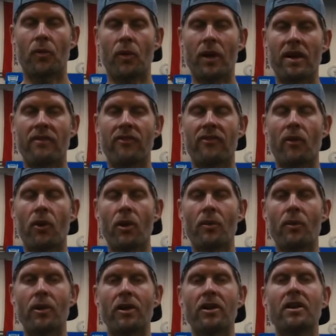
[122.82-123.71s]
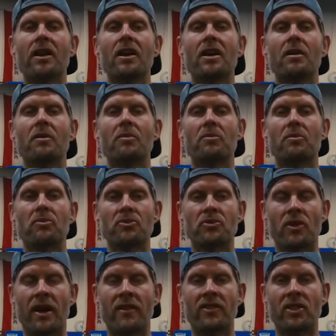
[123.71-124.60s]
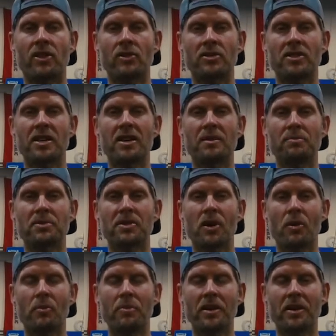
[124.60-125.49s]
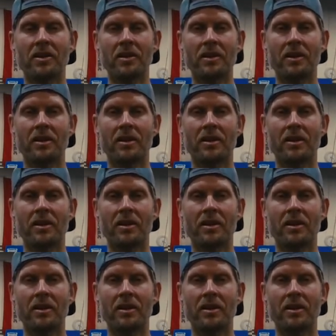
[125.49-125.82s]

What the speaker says: way forward, driving those hips open,